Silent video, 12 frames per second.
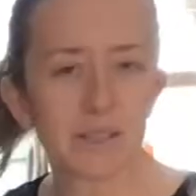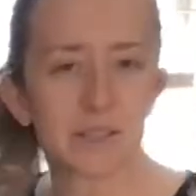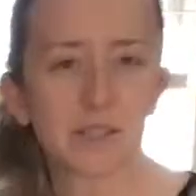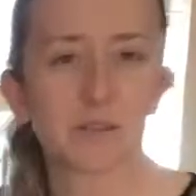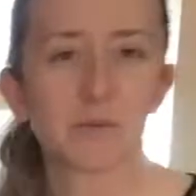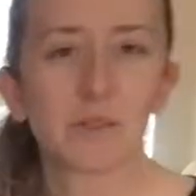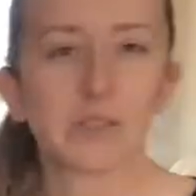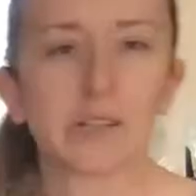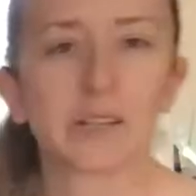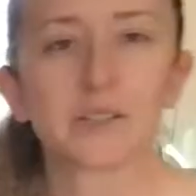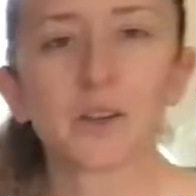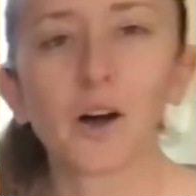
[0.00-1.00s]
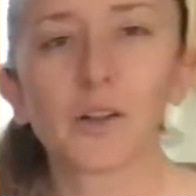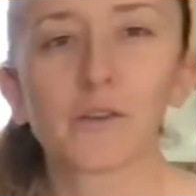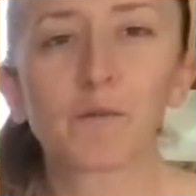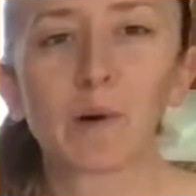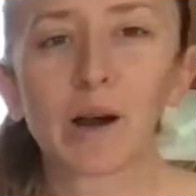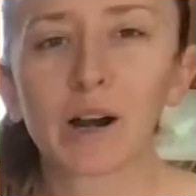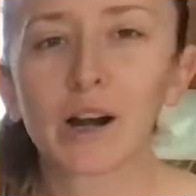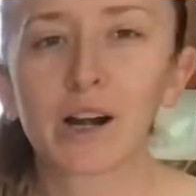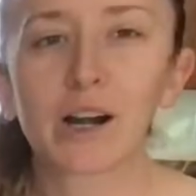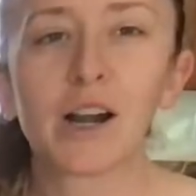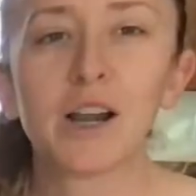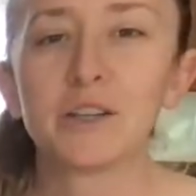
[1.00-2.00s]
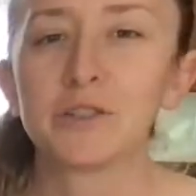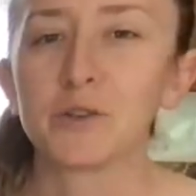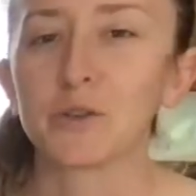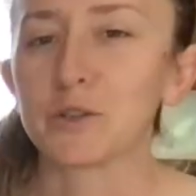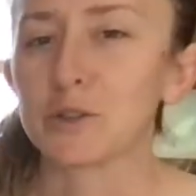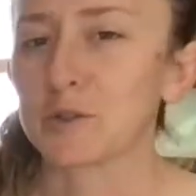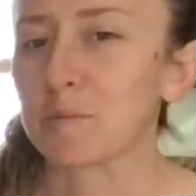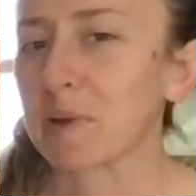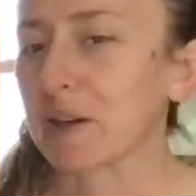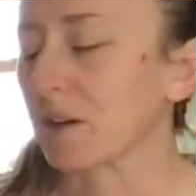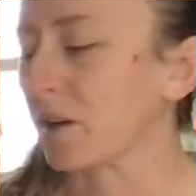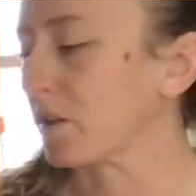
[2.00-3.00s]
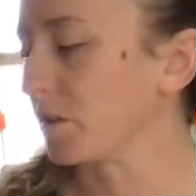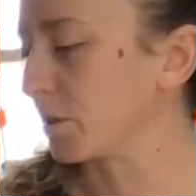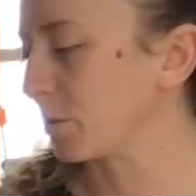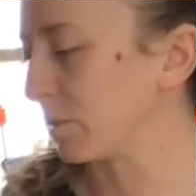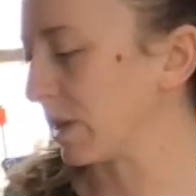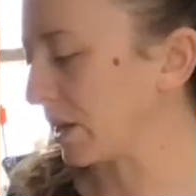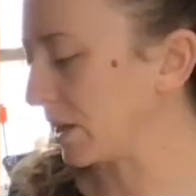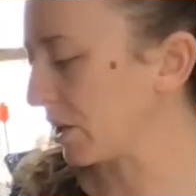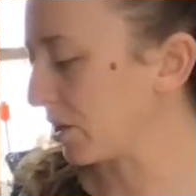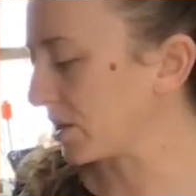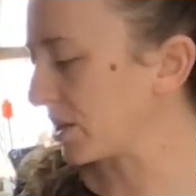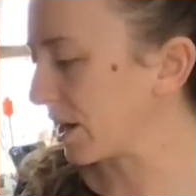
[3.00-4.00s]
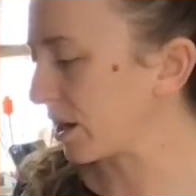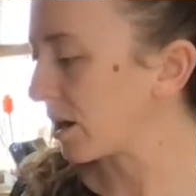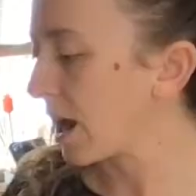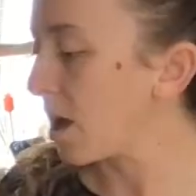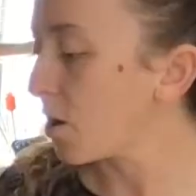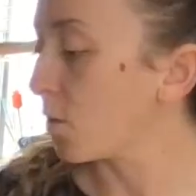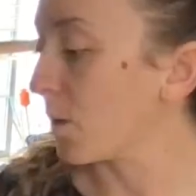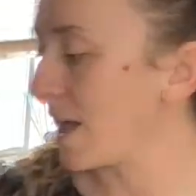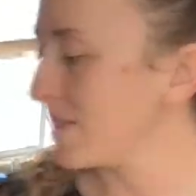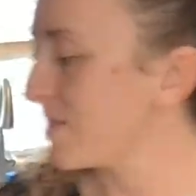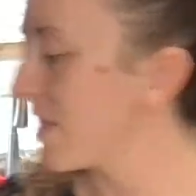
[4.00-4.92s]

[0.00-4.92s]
has a really nice olive bar, so you can just pick a little bit here and there. Oh, and